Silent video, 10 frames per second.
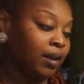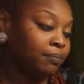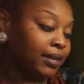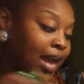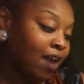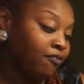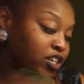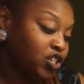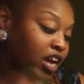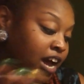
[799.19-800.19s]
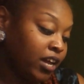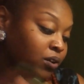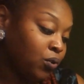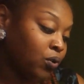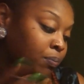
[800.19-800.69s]
family having a
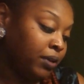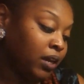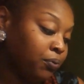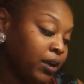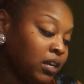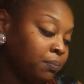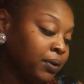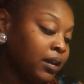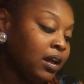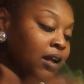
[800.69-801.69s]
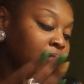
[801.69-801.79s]
child or being pregnant but